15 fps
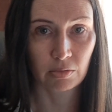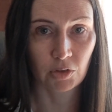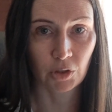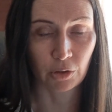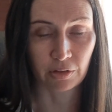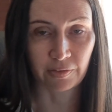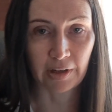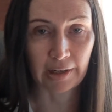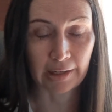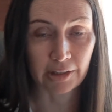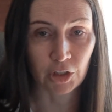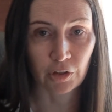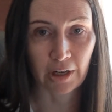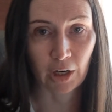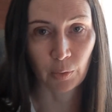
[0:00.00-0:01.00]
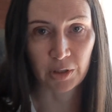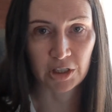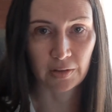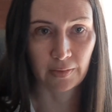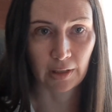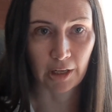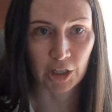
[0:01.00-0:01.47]
too far down the track when
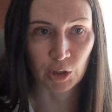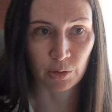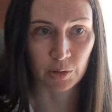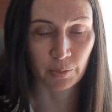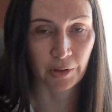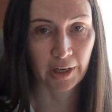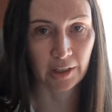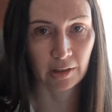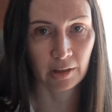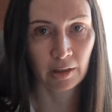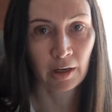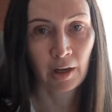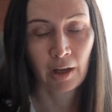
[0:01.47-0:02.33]
she realized she was pregnant.